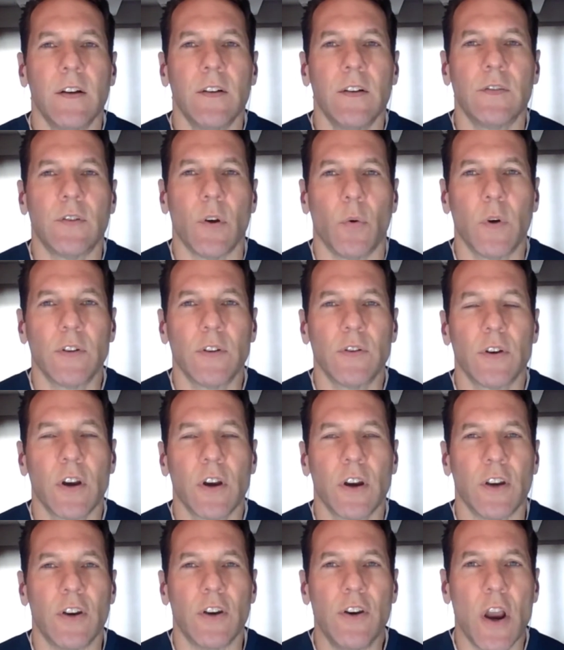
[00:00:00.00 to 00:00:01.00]
So what you're
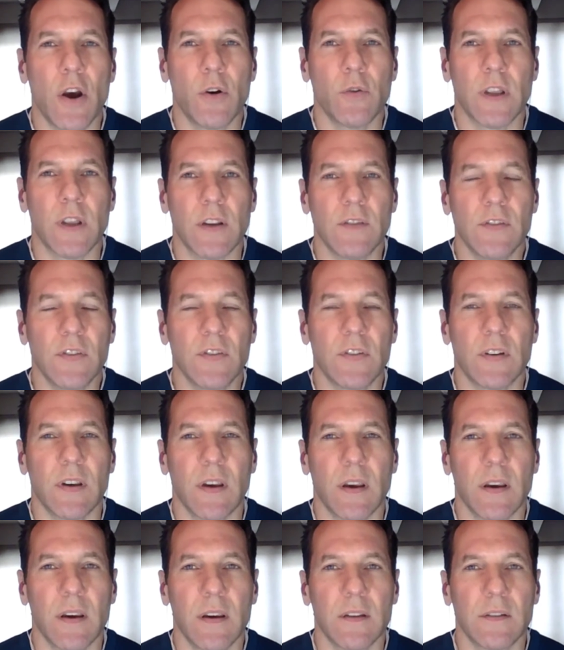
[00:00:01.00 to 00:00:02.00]
going to notice,
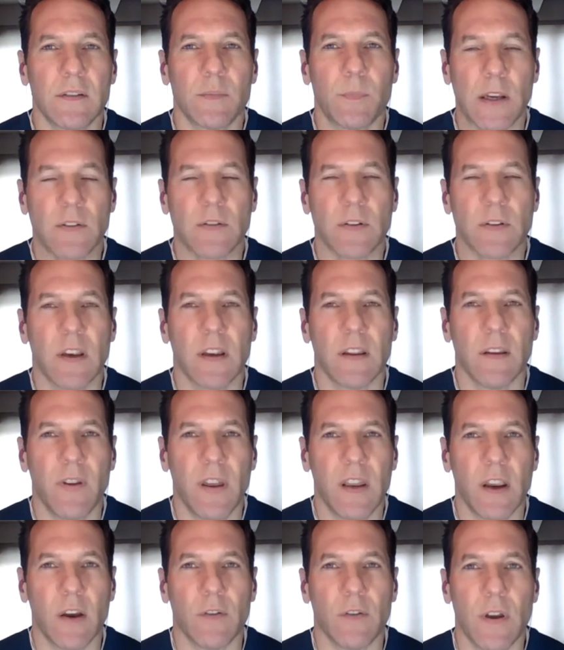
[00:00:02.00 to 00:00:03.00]
especially in the
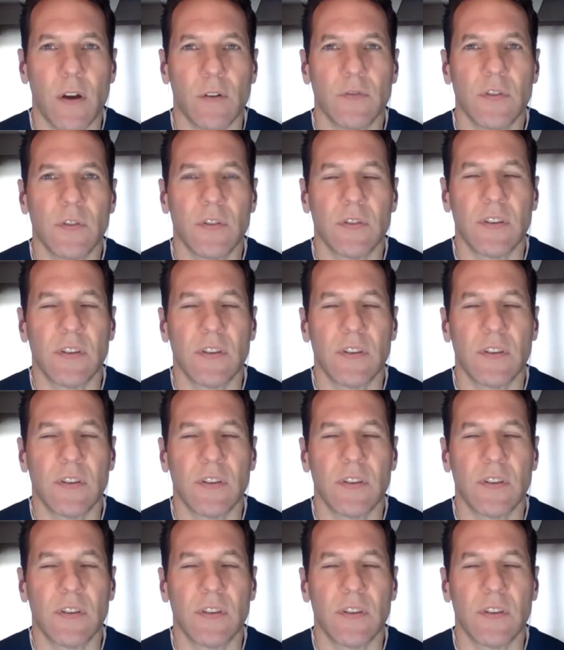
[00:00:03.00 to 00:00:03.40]
video notes,